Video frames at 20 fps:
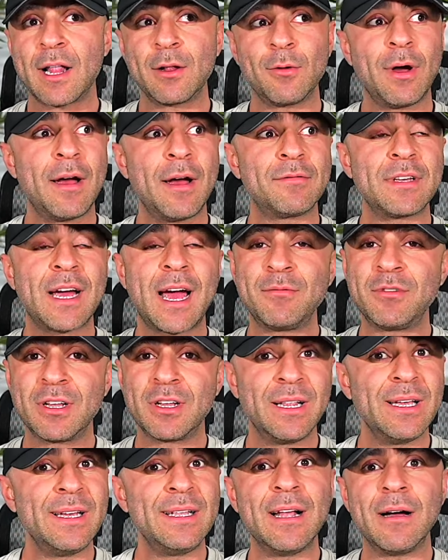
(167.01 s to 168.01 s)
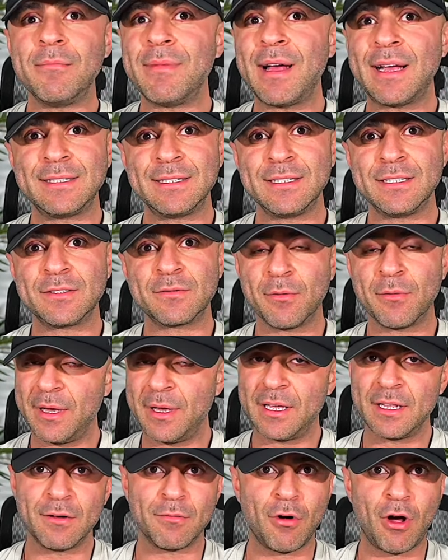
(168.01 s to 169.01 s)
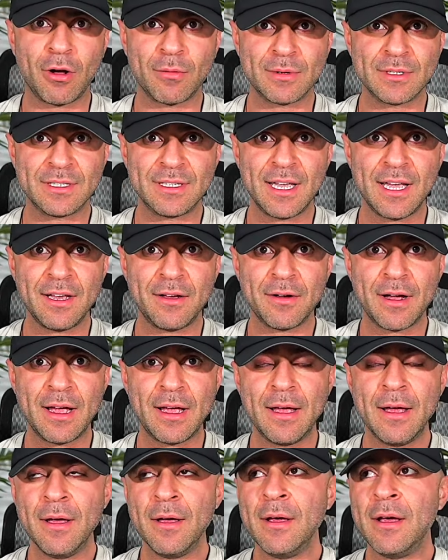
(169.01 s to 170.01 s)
I don't have time to clean up messes for making the wrong mistake, right?